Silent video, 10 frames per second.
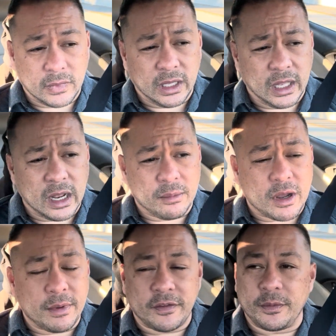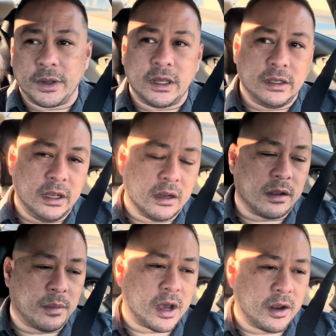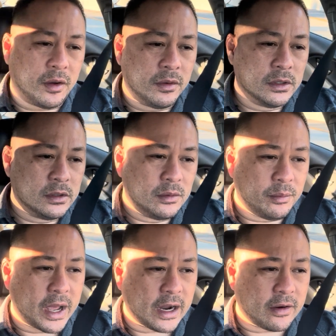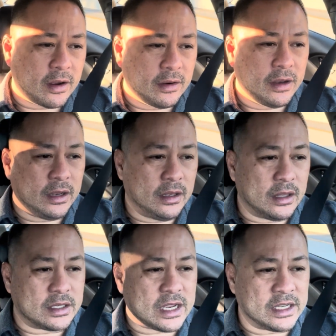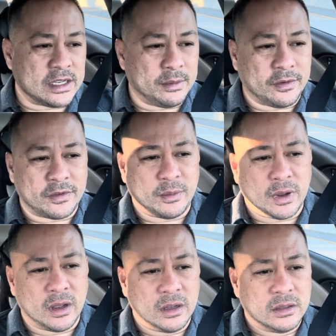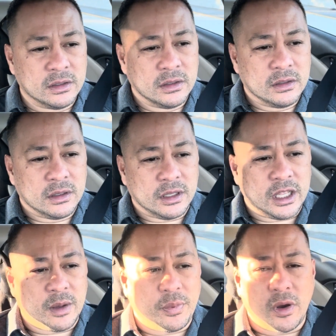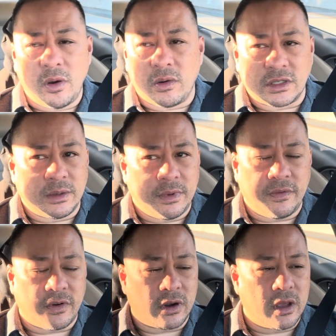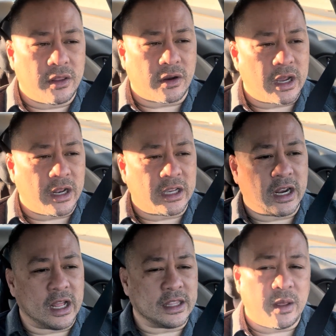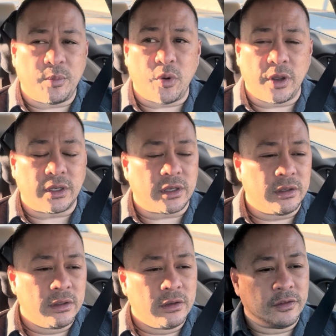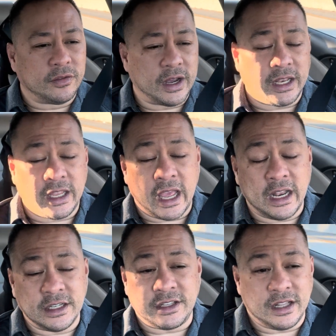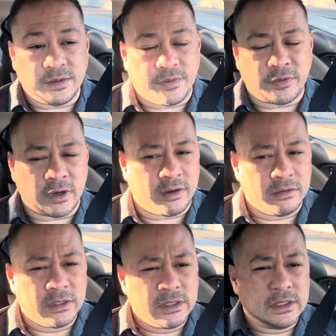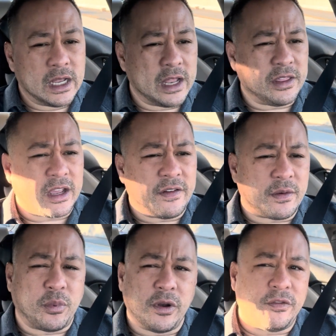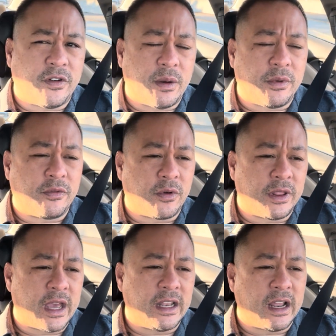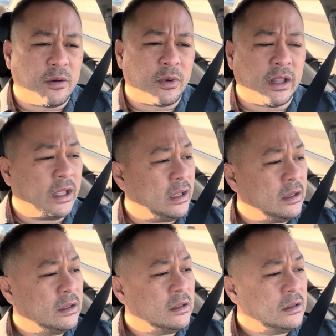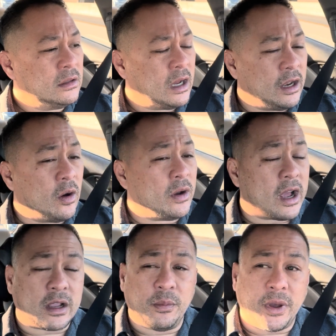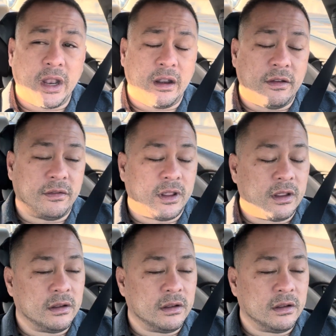and I'm coming from a Kadena Dabano background, and this guy's coming from a Kempo or some other kind of karate point fighting, and has done this before. I don't think I ever point fought before that, not really. I know, not competitively.